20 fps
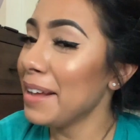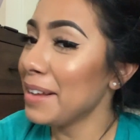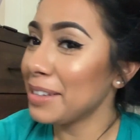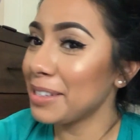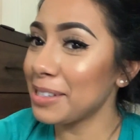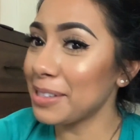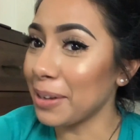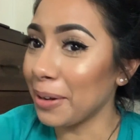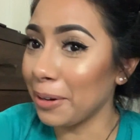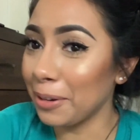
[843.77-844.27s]

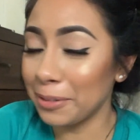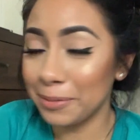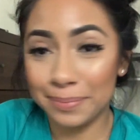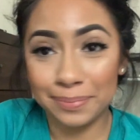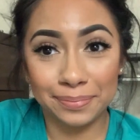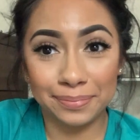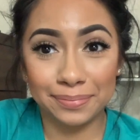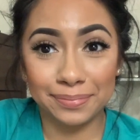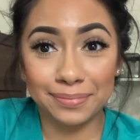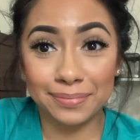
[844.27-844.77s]
So
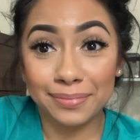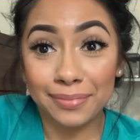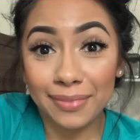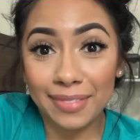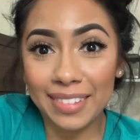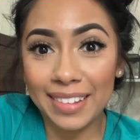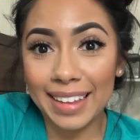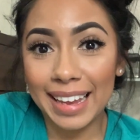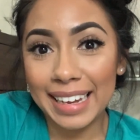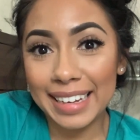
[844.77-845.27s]

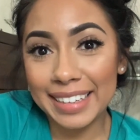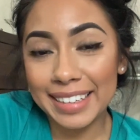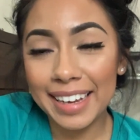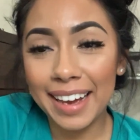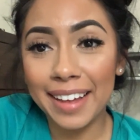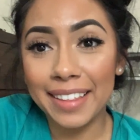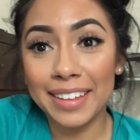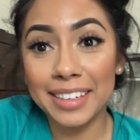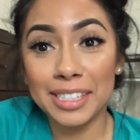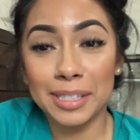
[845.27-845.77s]

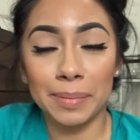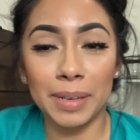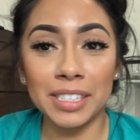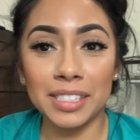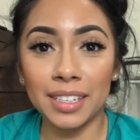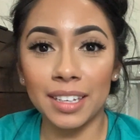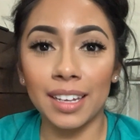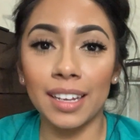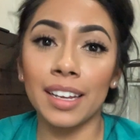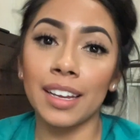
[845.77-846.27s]
yeah, that's
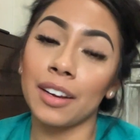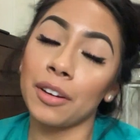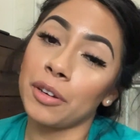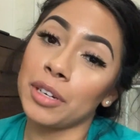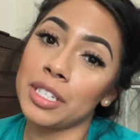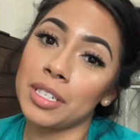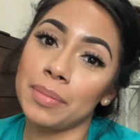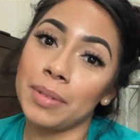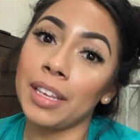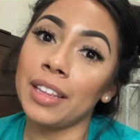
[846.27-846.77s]
basically
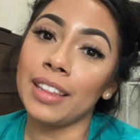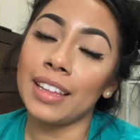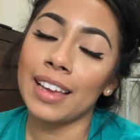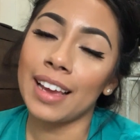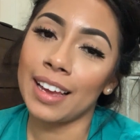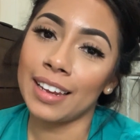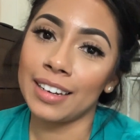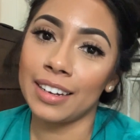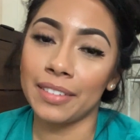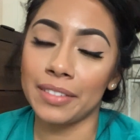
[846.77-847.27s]
going to be the
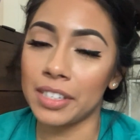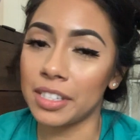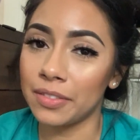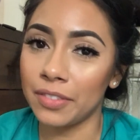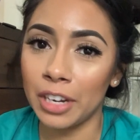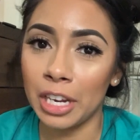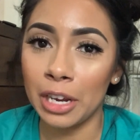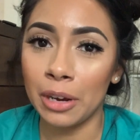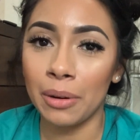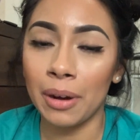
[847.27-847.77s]
end of this
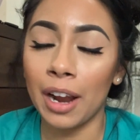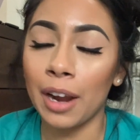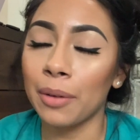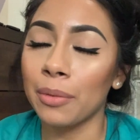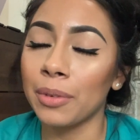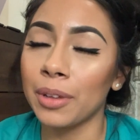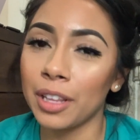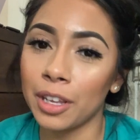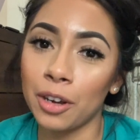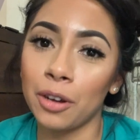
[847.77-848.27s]
video. I
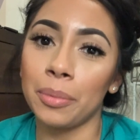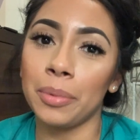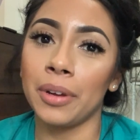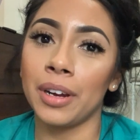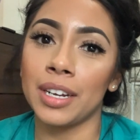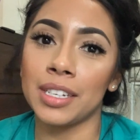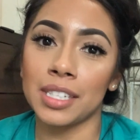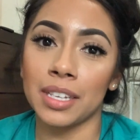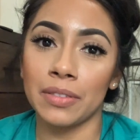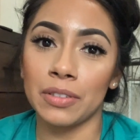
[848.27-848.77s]
really hope you
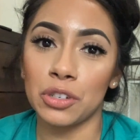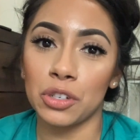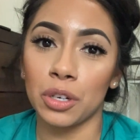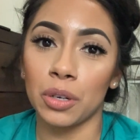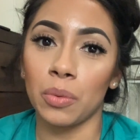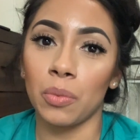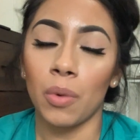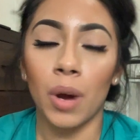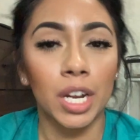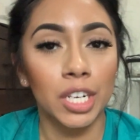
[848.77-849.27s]
guys have
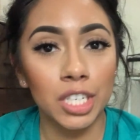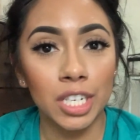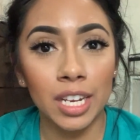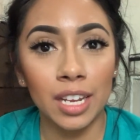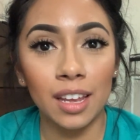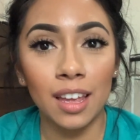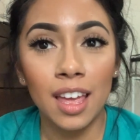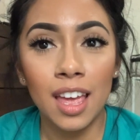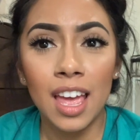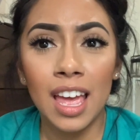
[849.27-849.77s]
enjoyed
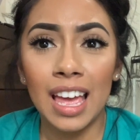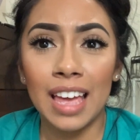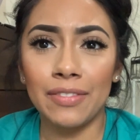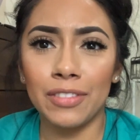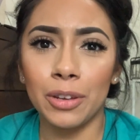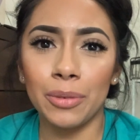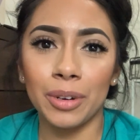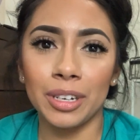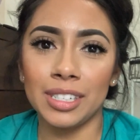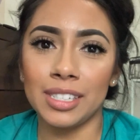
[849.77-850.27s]
watching. If
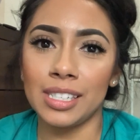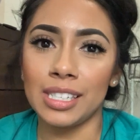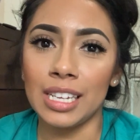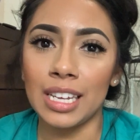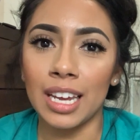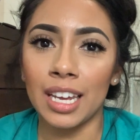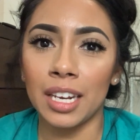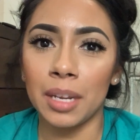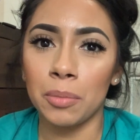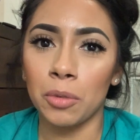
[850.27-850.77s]
you want to
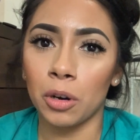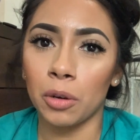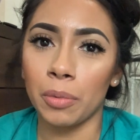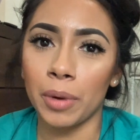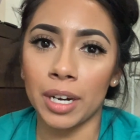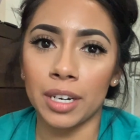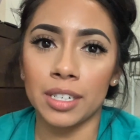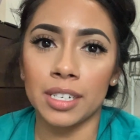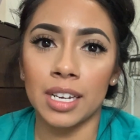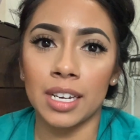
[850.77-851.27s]
see any more
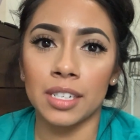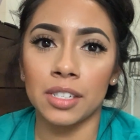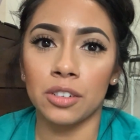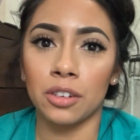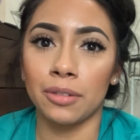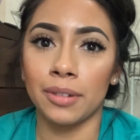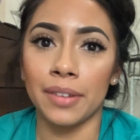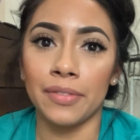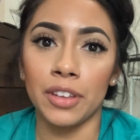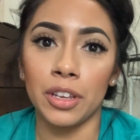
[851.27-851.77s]
wear test
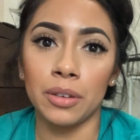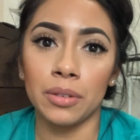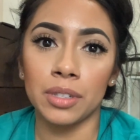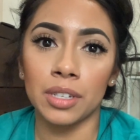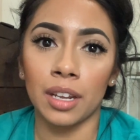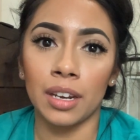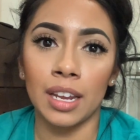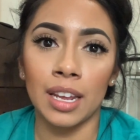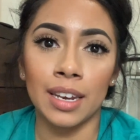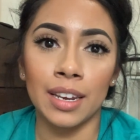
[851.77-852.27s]
or reviews
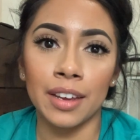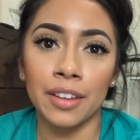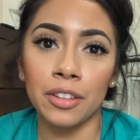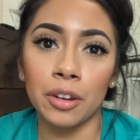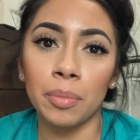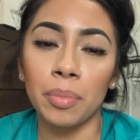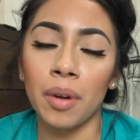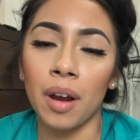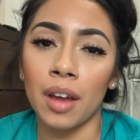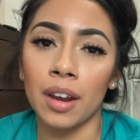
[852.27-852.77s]
on any
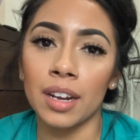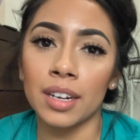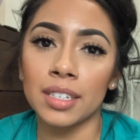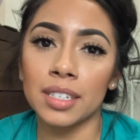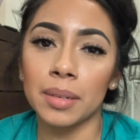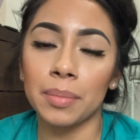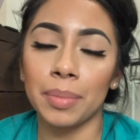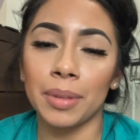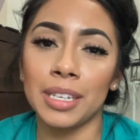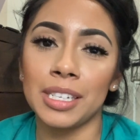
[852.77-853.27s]
other
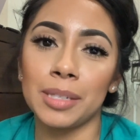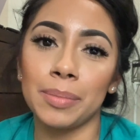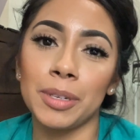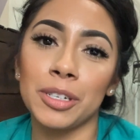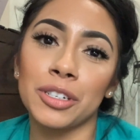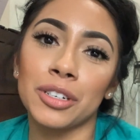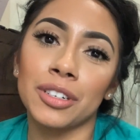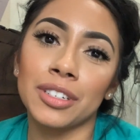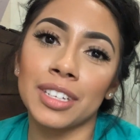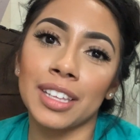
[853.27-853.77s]
product, please be
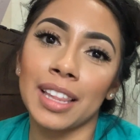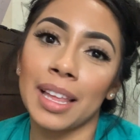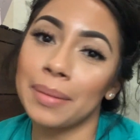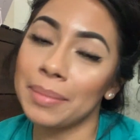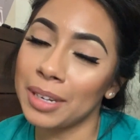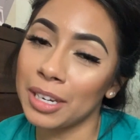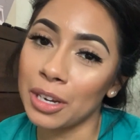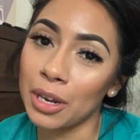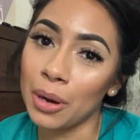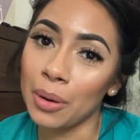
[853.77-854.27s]
sure to let
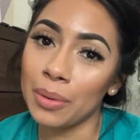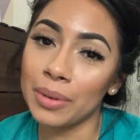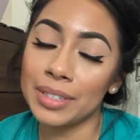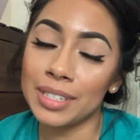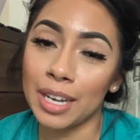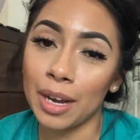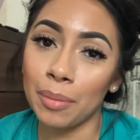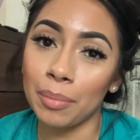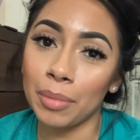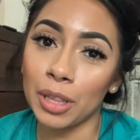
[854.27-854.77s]
me know
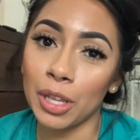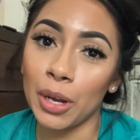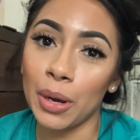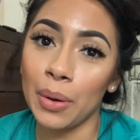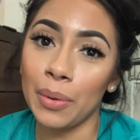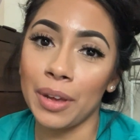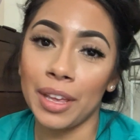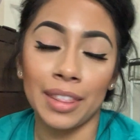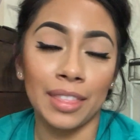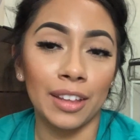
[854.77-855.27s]
down
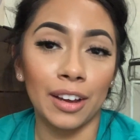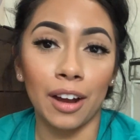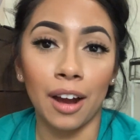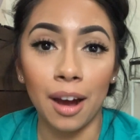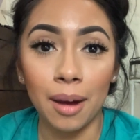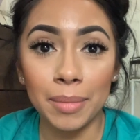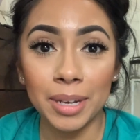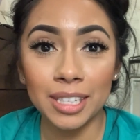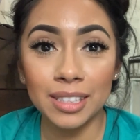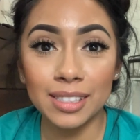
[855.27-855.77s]
below in the
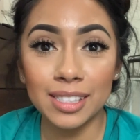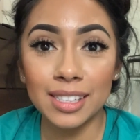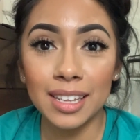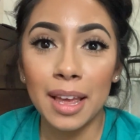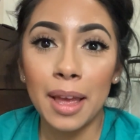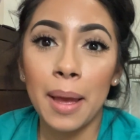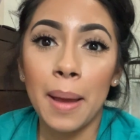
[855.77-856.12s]
comments.